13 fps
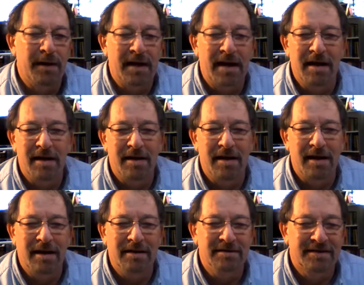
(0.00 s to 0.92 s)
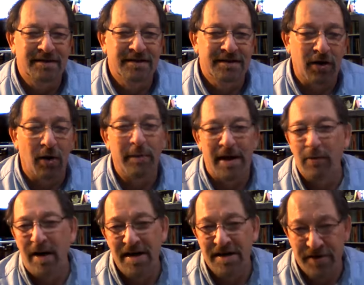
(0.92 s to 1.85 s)
in so many
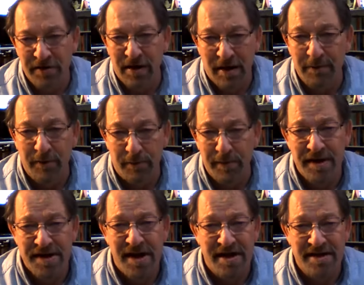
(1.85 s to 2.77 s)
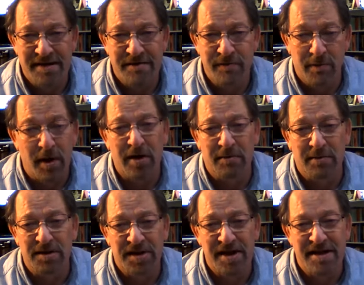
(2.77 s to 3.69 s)
ways, you'll come to appreciate his remarkable
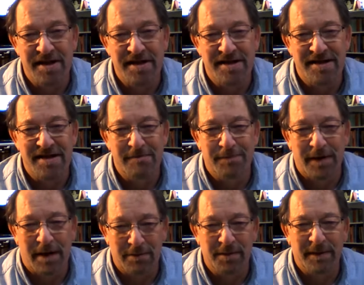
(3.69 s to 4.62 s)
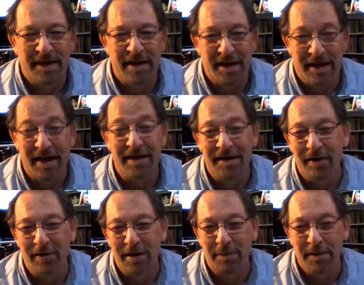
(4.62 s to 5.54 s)
genius. Probably, again, the
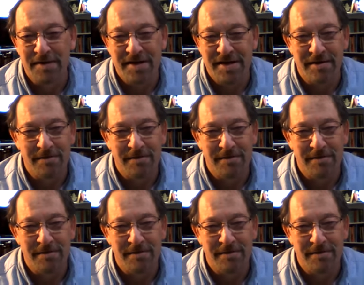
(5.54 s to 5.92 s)
only person